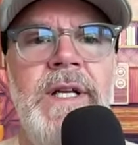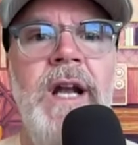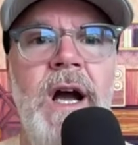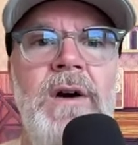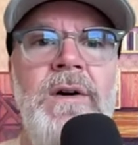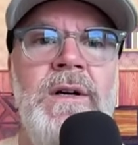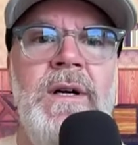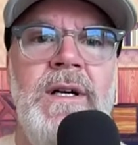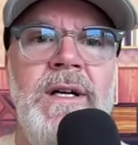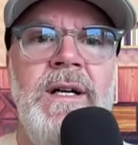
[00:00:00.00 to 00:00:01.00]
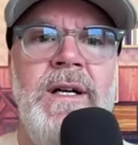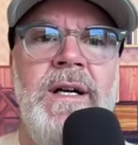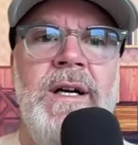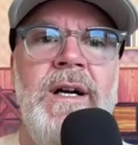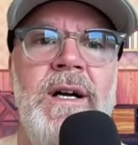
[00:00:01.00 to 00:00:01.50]
you know
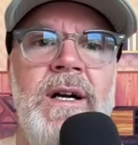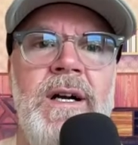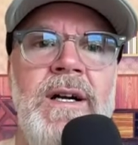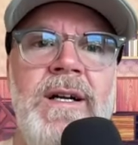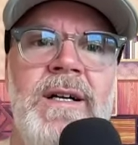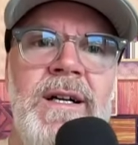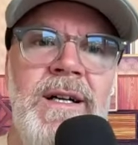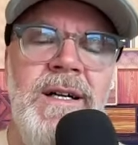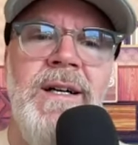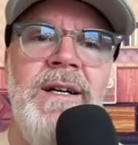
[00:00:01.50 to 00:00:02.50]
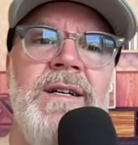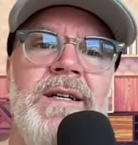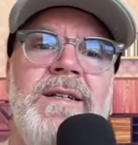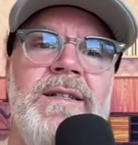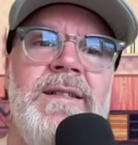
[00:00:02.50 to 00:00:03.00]
yeah right right that's
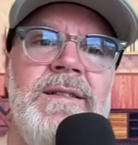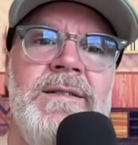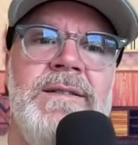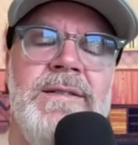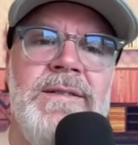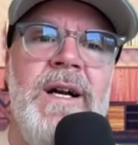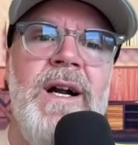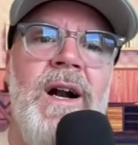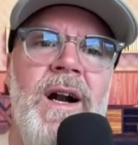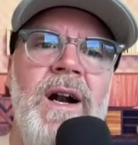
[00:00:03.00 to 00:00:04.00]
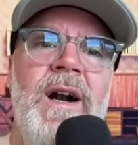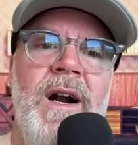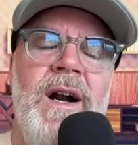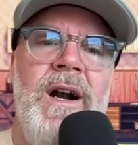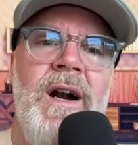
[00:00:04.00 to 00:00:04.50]
true there's so many you know if
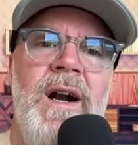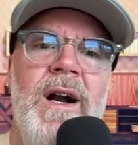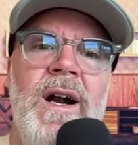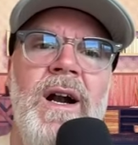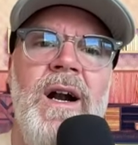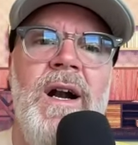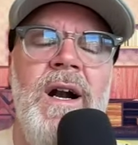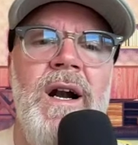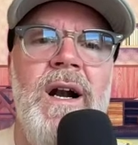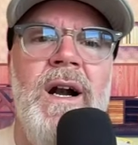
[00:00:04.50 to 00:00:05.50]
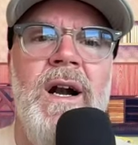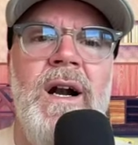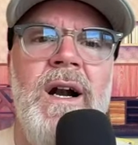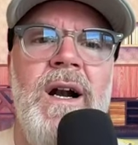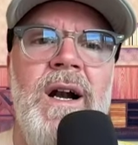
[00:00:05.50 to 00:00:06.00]
somebody wants to dive in
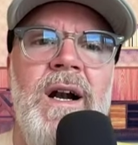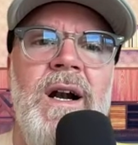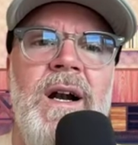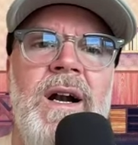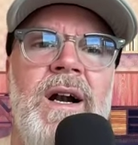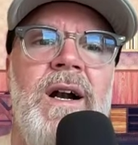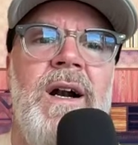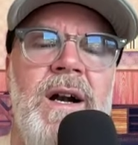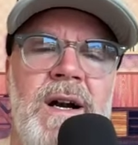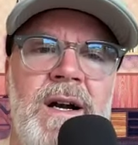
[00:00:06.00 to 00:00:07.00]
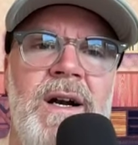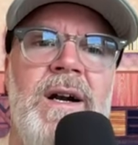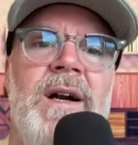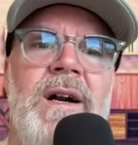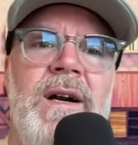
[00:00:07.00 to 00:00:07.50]
to the music
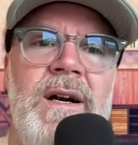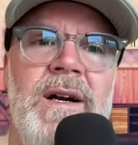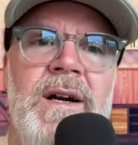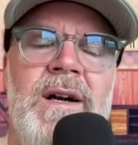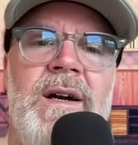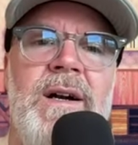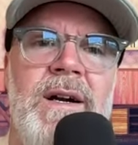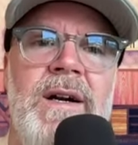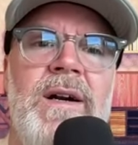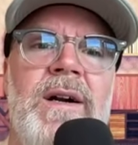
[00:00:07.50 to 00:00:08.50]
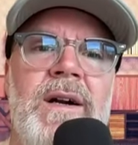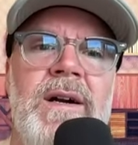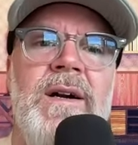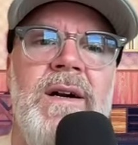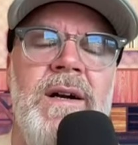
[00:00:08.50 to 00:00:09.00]
world like you have,
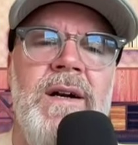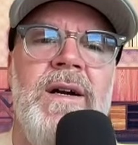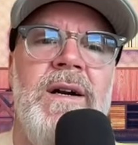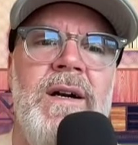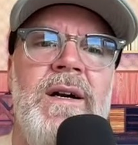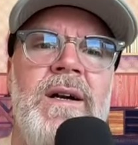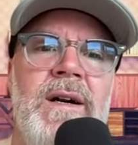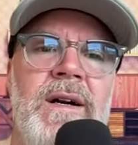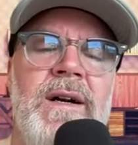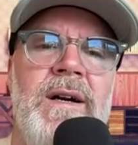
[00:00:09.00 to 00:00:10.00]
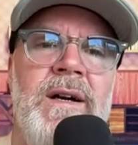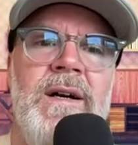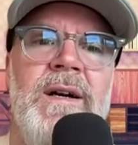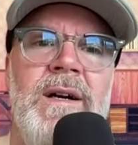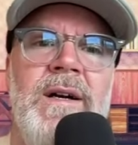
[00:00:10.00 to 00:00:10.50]
like I have in my own
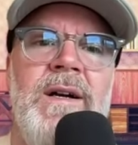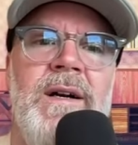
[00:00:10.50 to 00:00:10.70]
way,